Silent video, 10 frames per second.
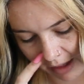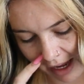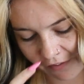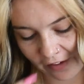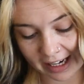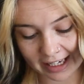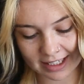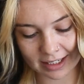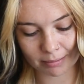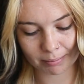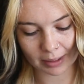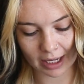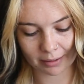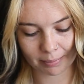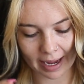A Fate Inked
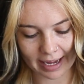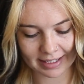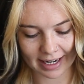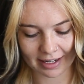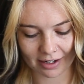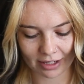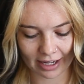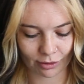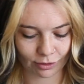Blood by Danielle L.